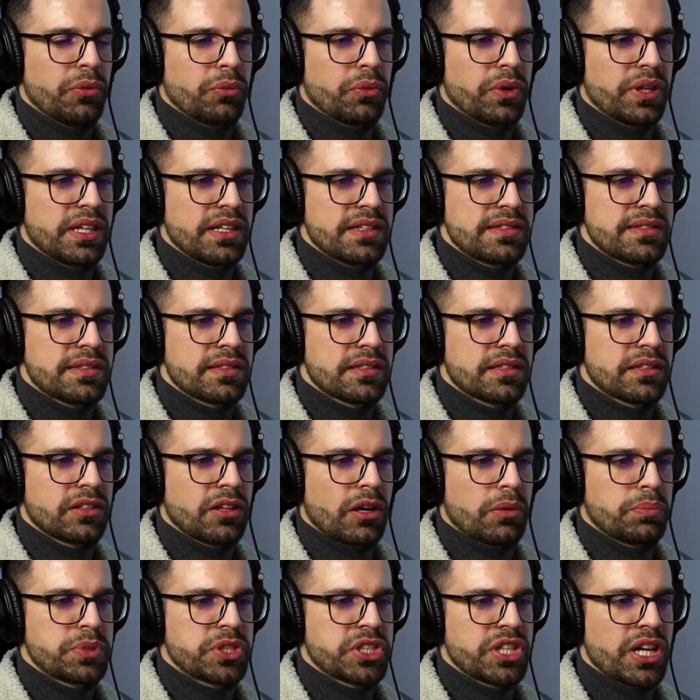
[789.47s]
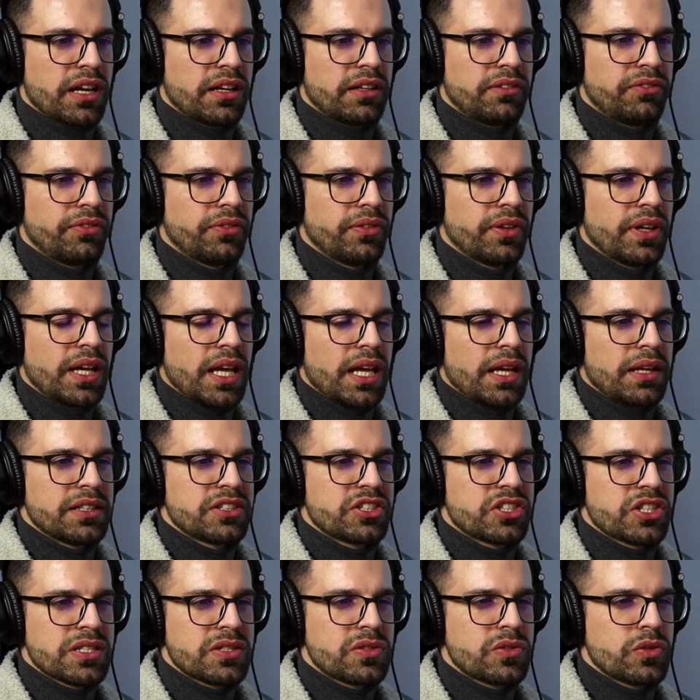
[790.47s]
with this top shelf,
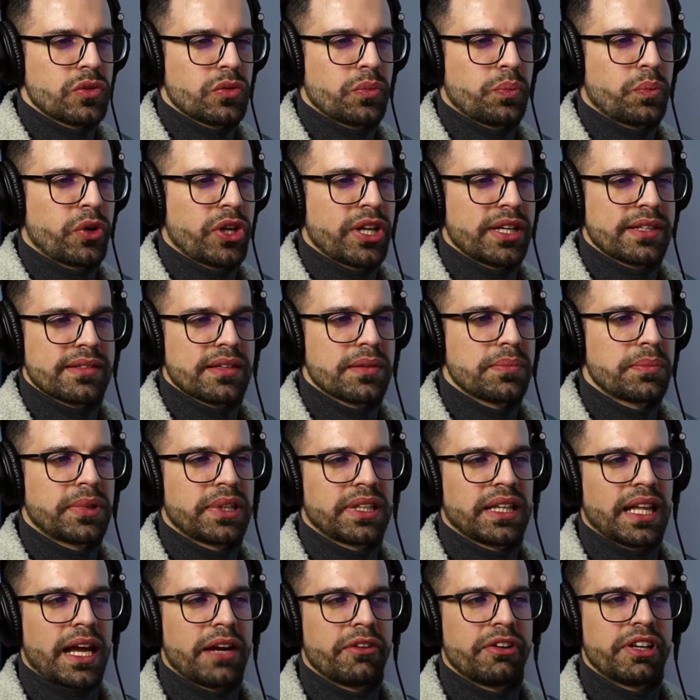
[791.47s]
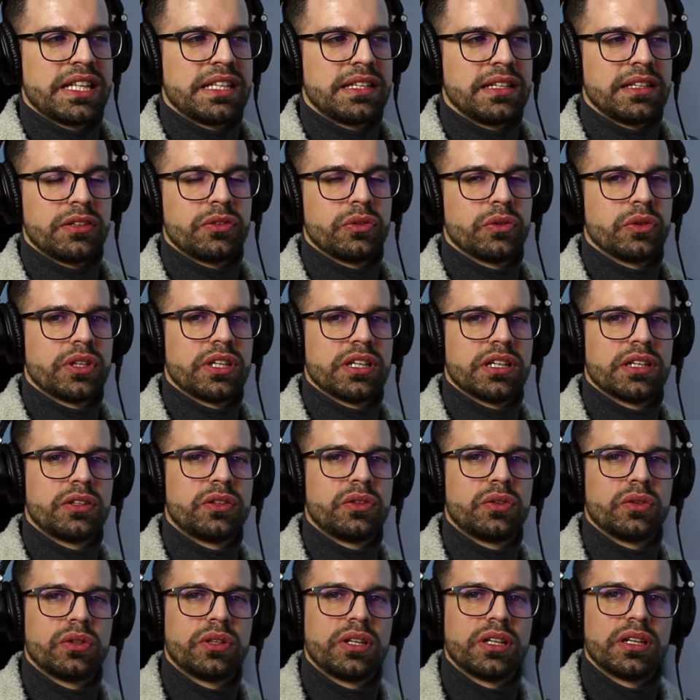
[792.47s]
just to bring some clarity to
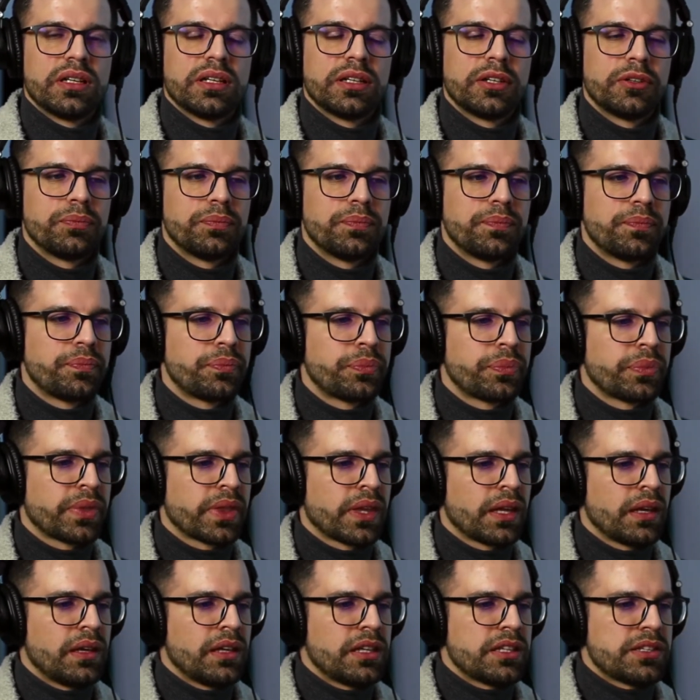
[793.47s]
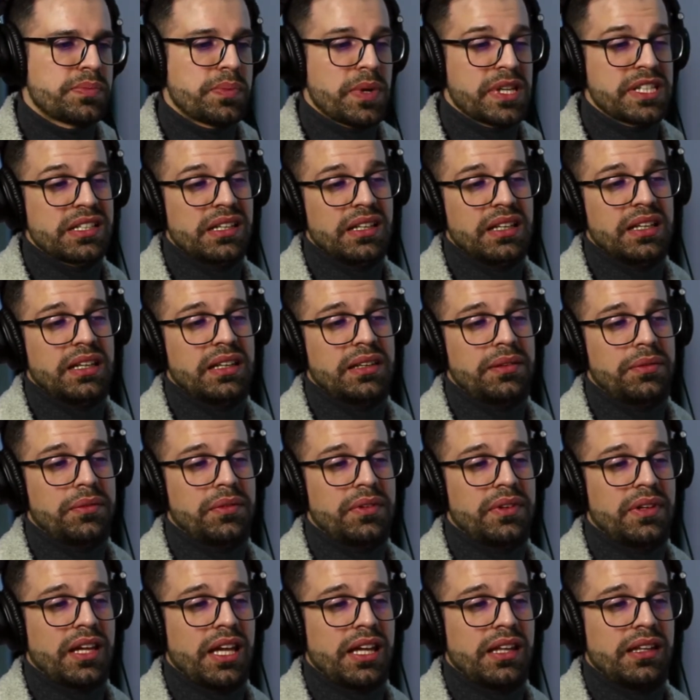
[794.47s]
the especially
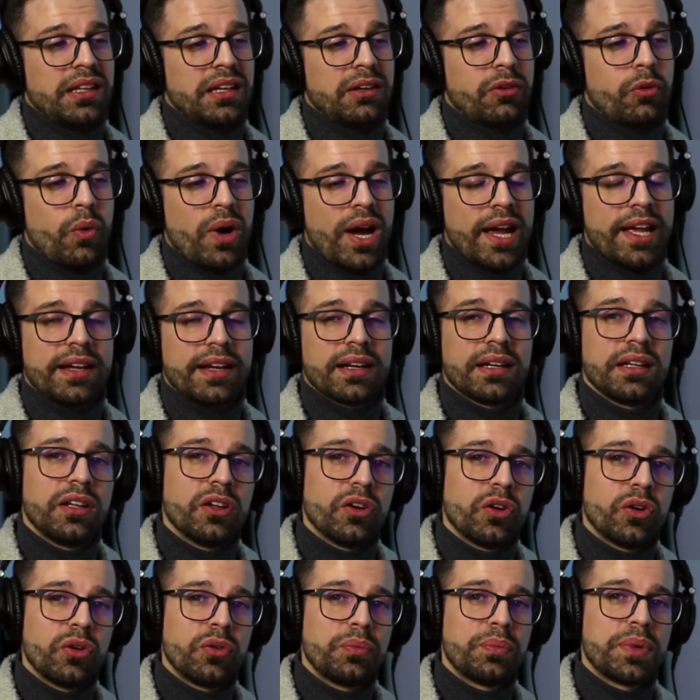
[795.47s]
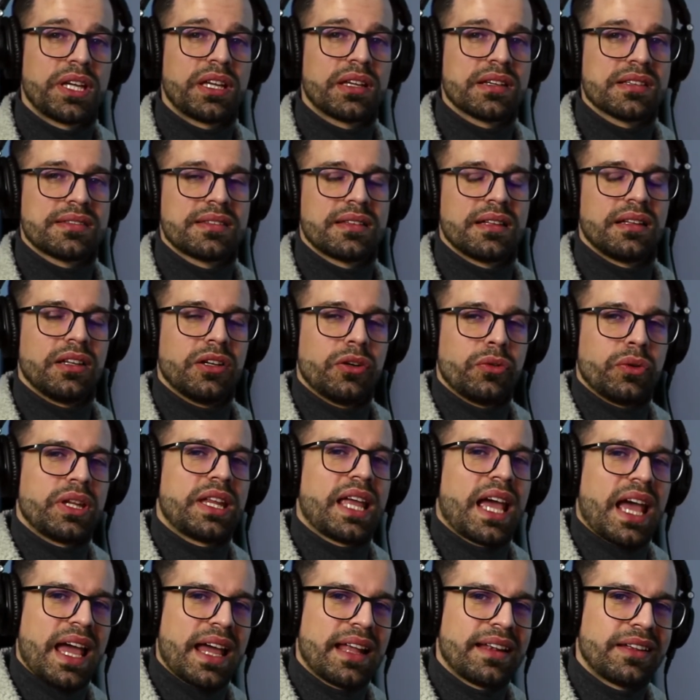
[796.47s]
in the choir low, because the low, it
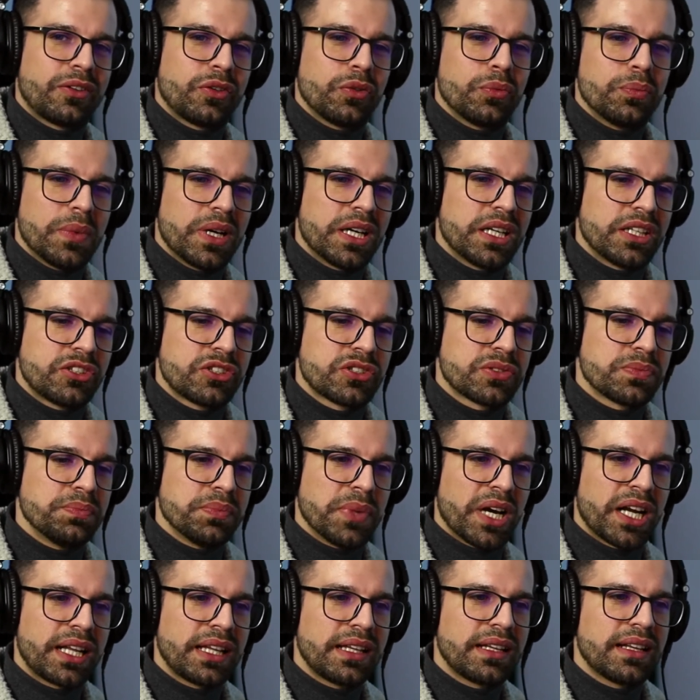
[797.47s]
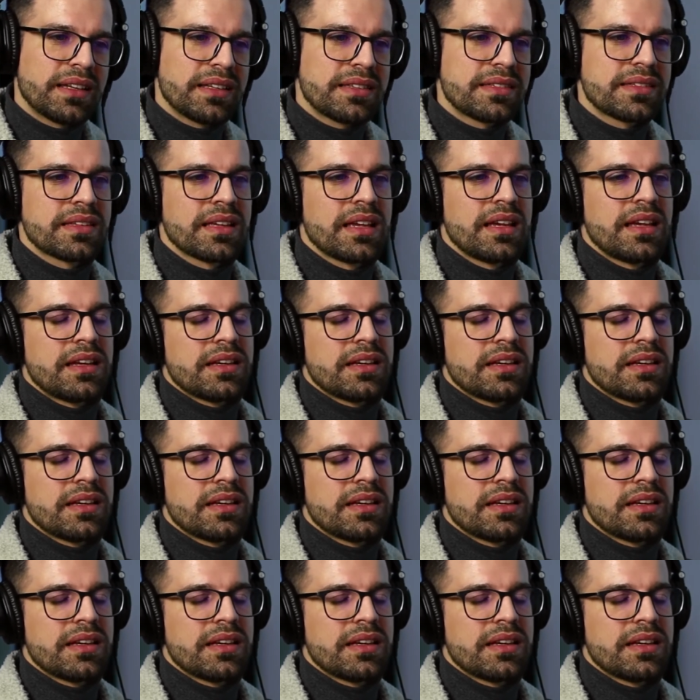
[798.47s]
had too much muddiness.